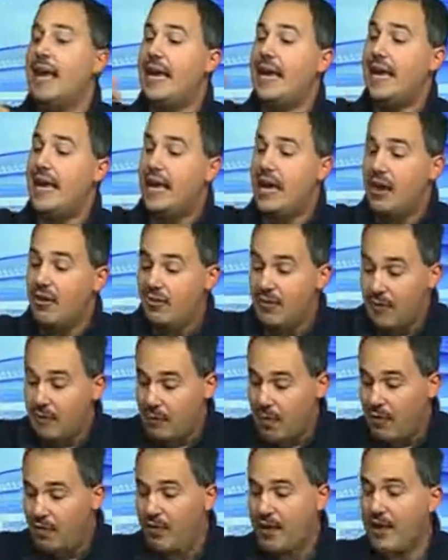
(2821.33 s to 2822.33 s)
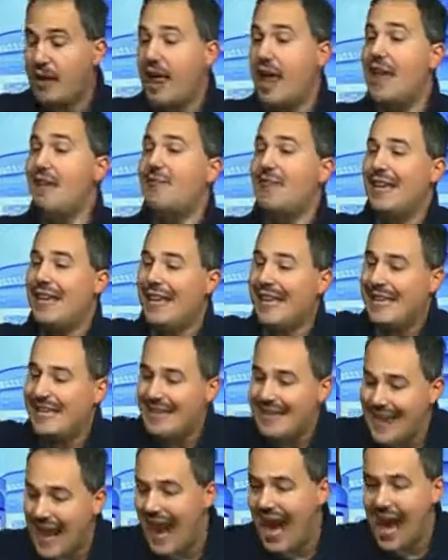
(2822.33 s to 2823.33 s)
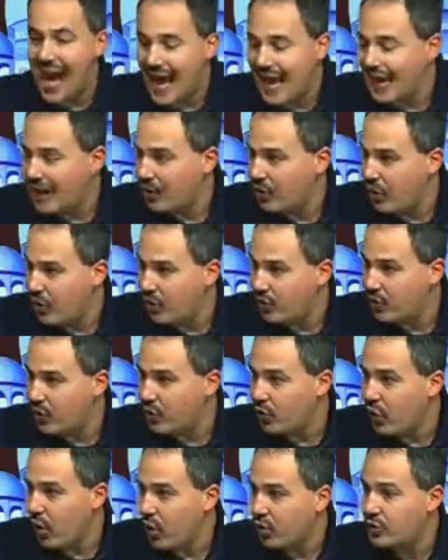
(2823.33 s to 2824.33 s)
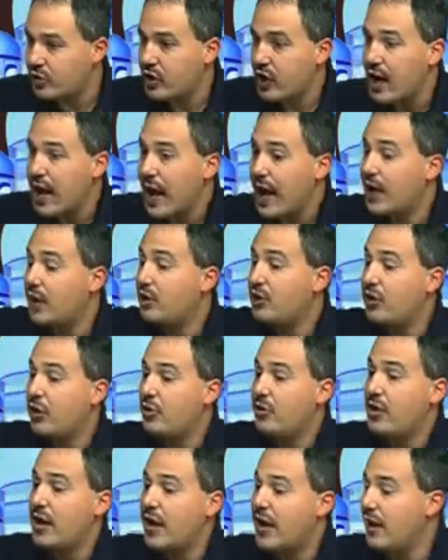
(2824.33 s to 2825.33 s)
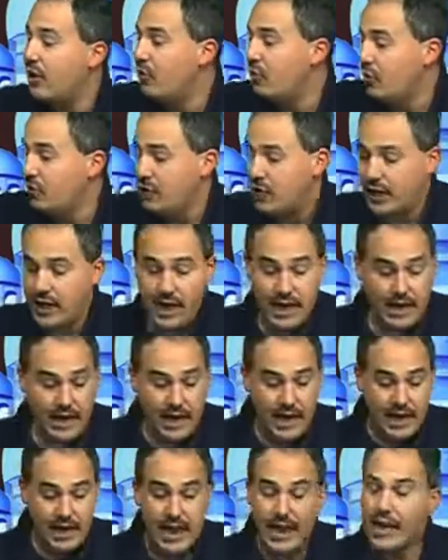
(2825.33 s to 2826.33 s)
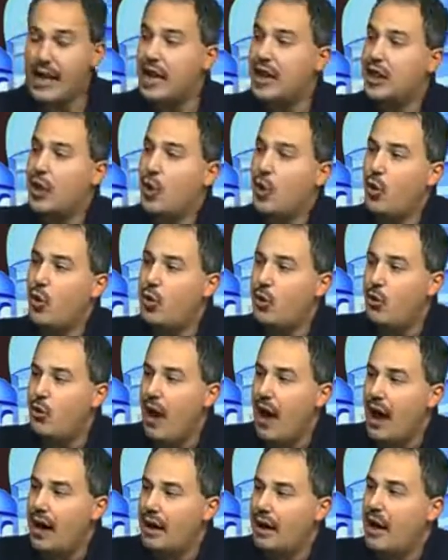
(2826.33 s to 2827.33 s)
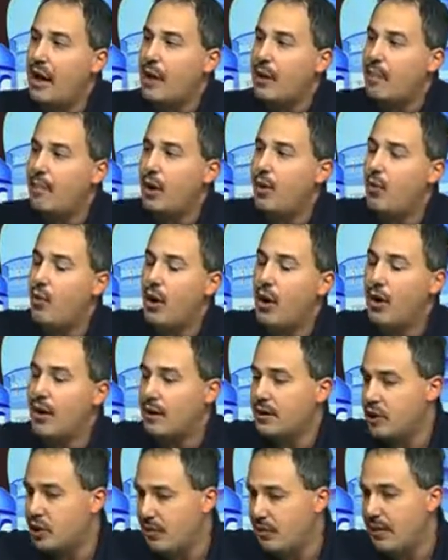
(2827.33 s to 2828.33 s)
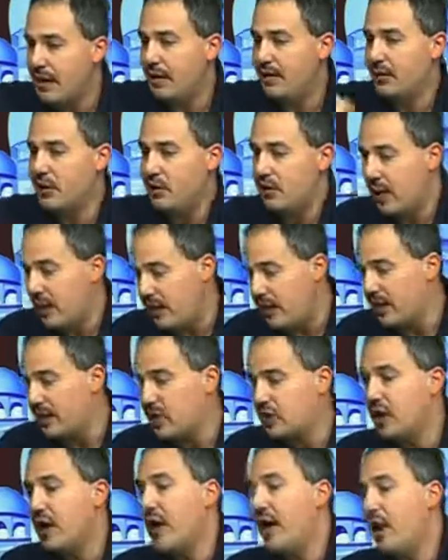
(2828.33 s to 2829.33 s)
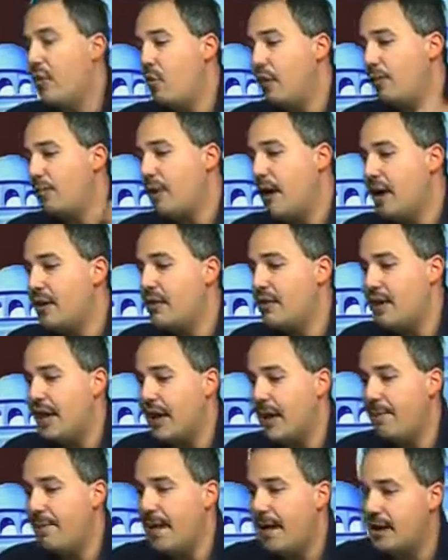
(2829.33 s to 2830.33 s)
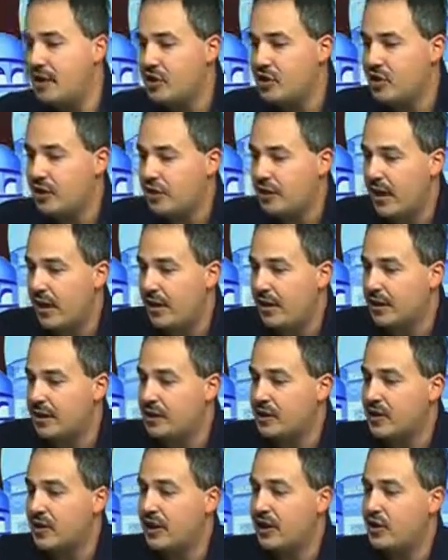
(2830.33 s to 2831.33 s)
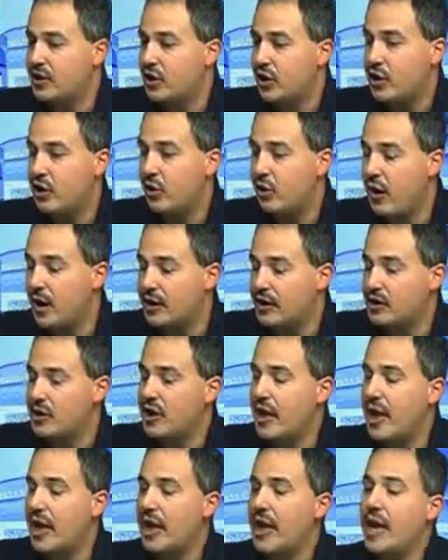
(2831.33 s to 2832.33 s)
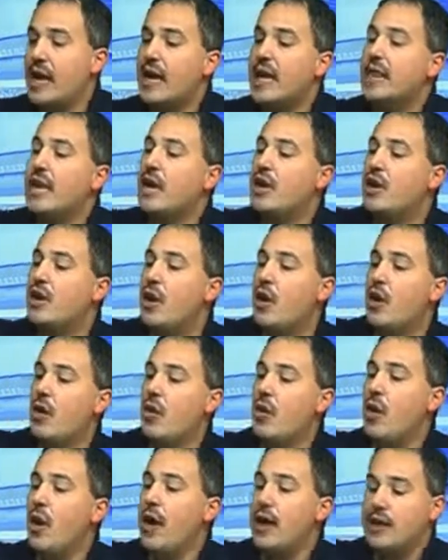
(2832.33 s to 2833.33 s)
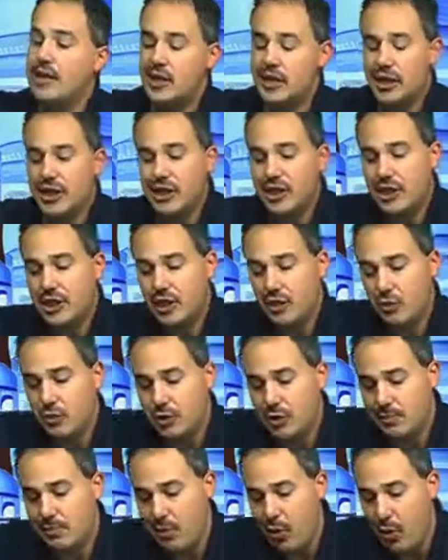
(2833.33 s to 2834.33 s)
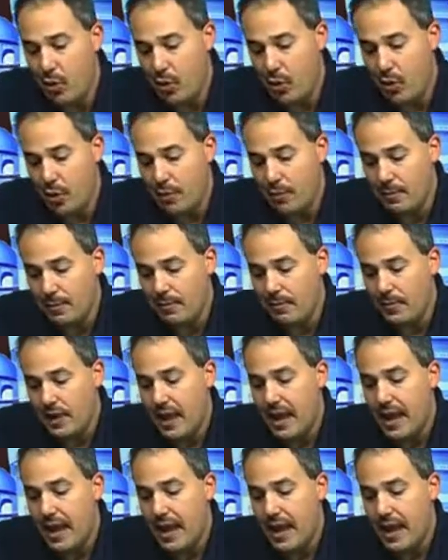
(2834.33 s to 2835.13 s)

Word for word: He lived a perfect life. He died on the cross. And on the third day, he rose again. They got the order right. But what Shabir is telling us, and what modern-day apologists are telling us, that the Quran is saying, that no, Jesus was born,